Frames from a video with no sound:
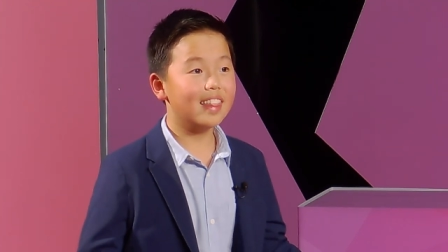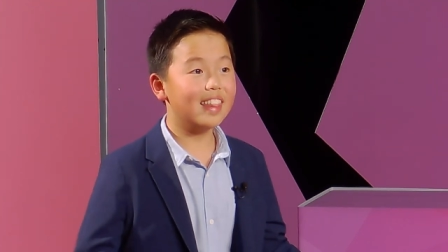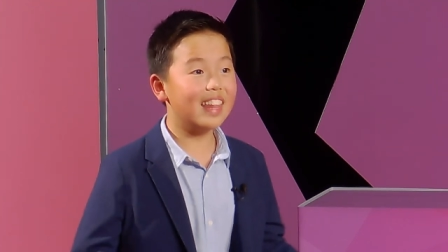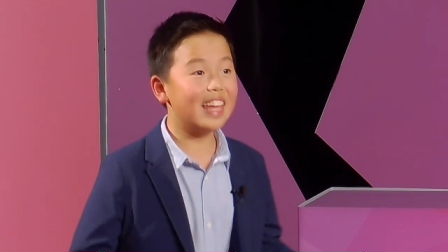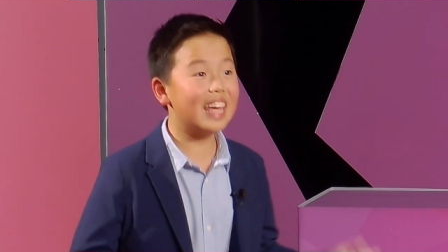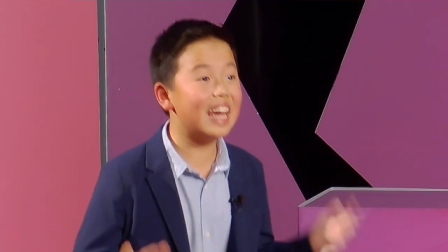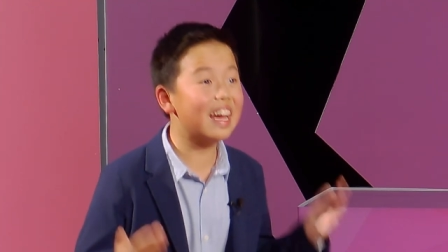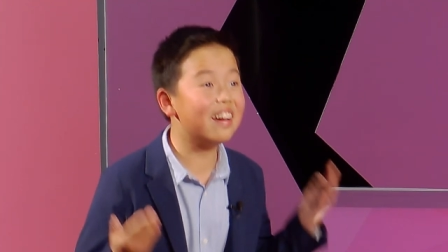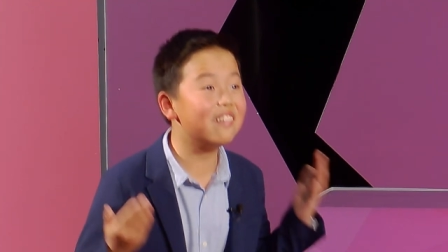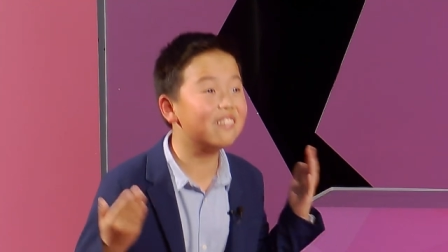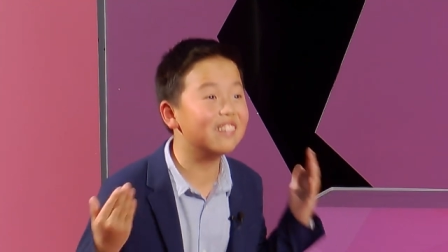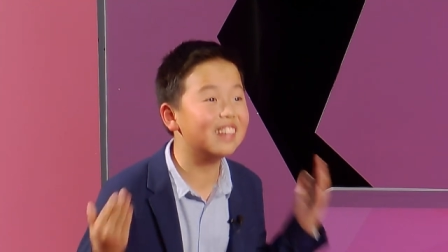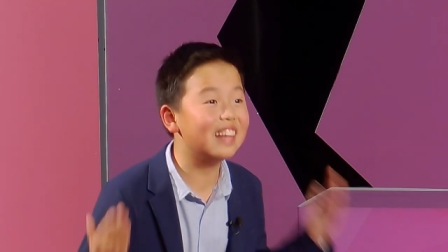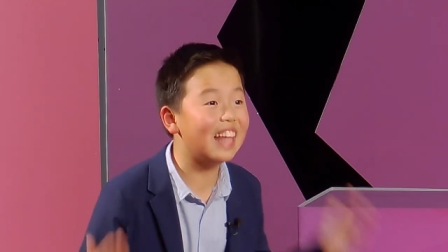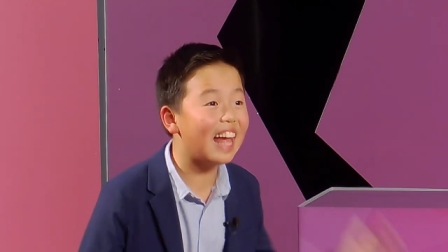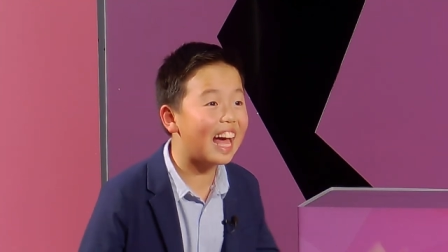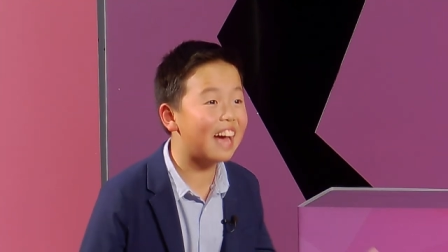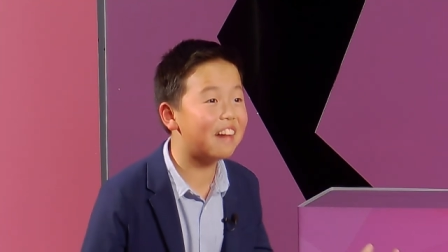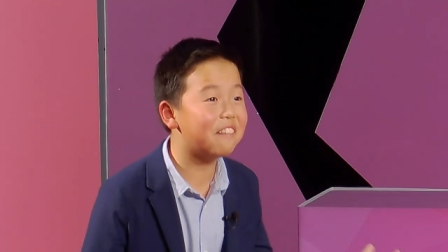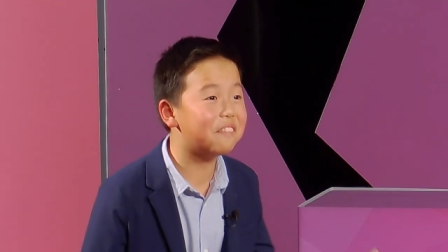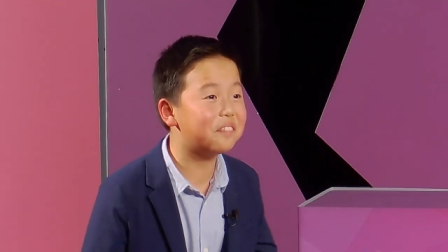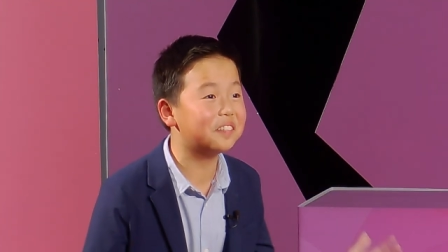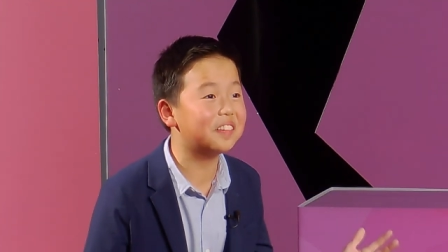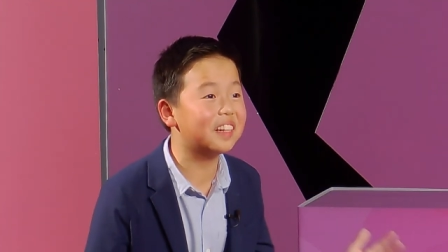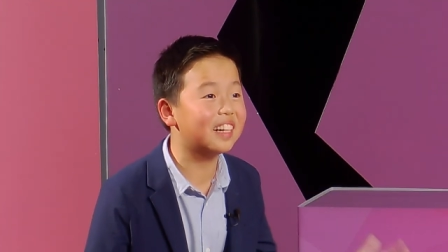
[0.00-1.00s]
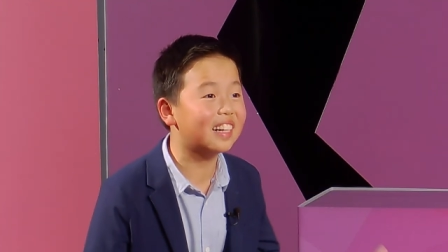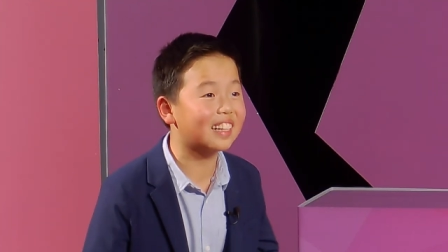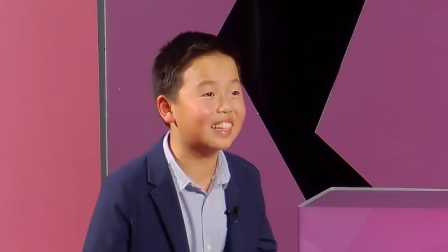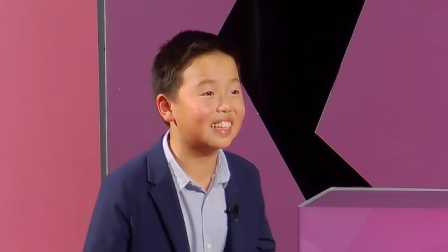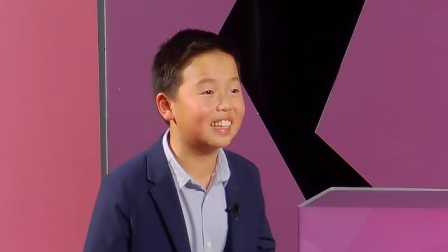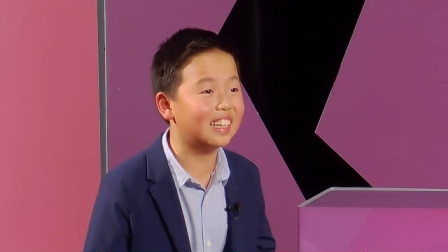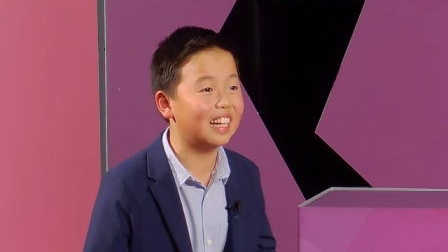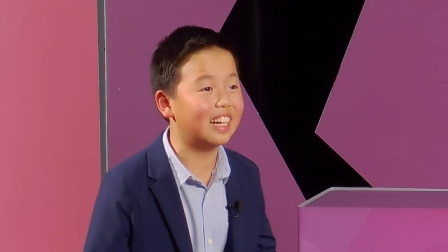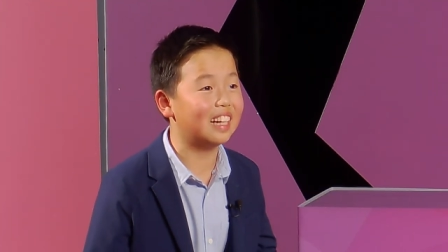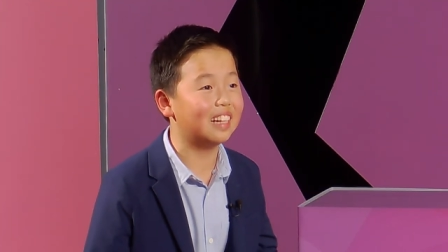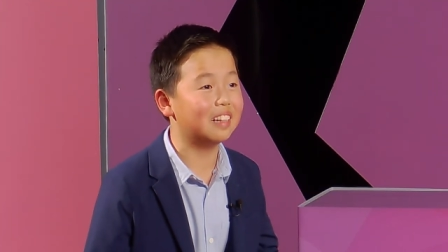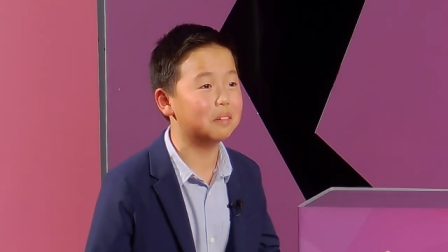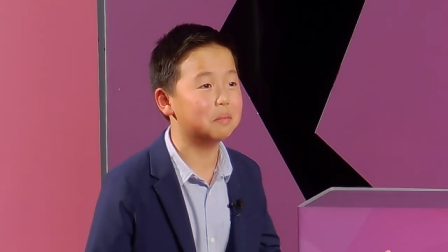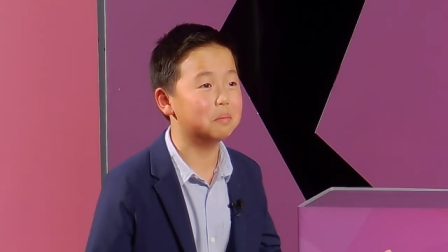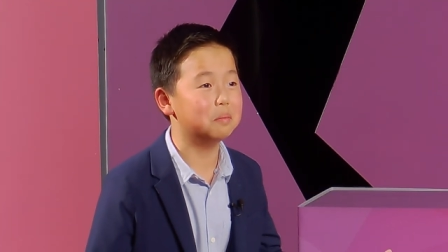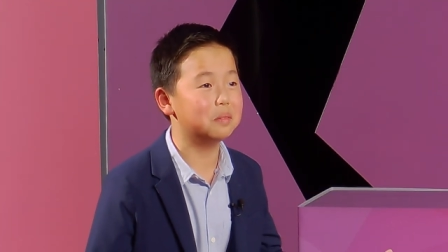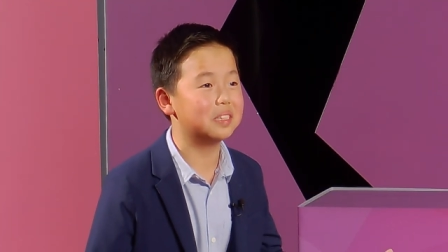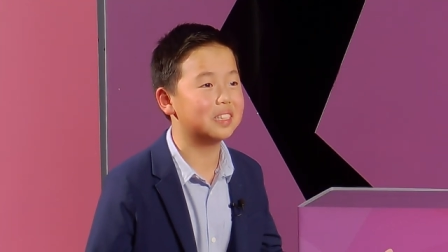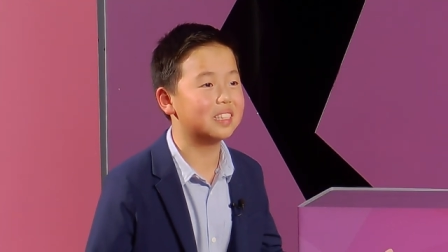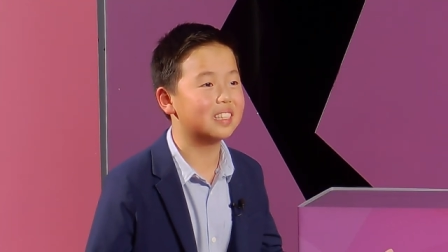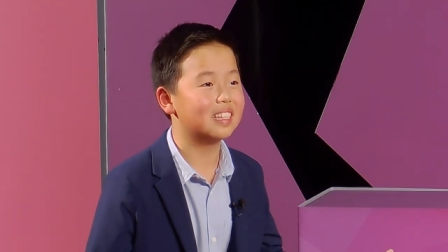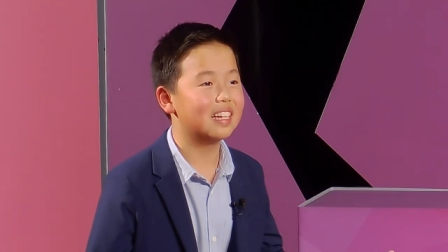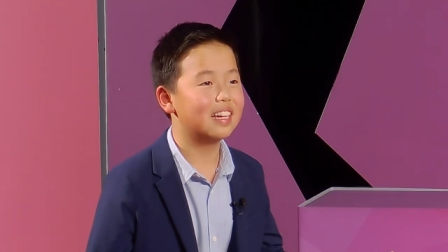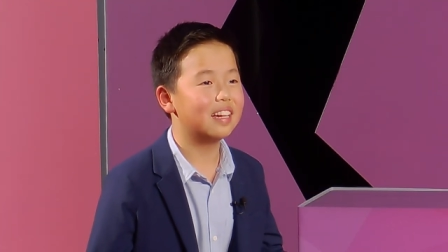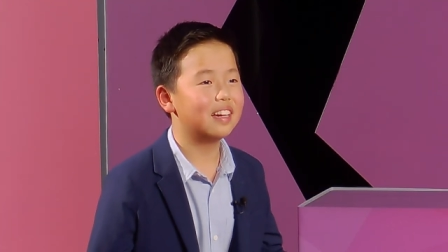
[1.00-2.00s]
they have laughter
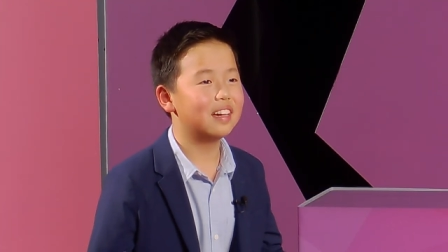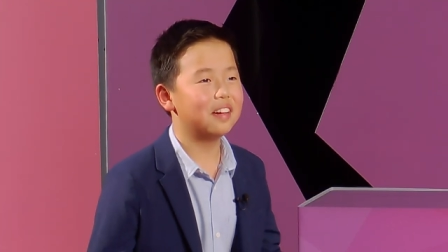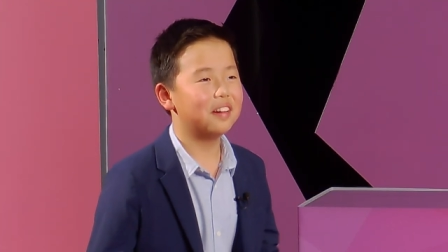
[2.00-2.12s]
clubs,